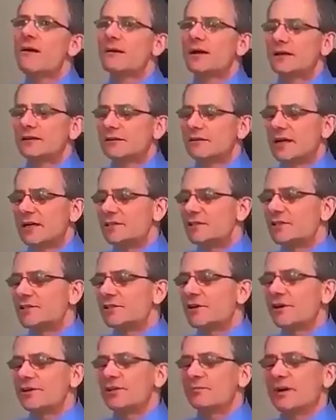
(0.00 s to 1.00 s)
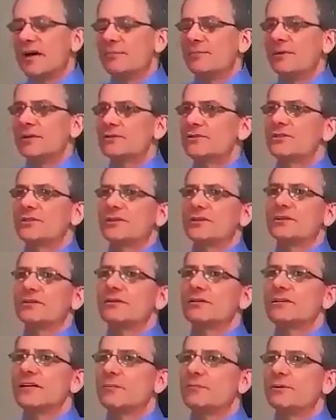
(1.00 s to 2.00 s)
I just thought you might be interested in
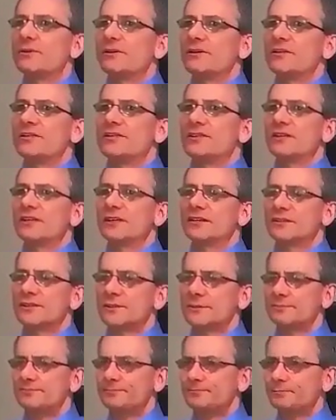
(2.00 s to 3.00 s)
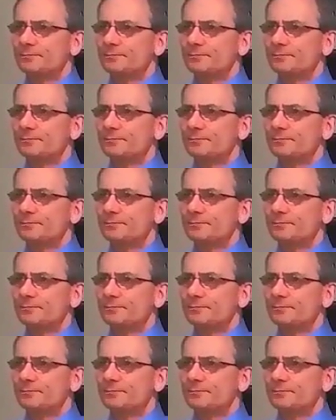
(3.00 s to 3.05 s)
a couple of these things.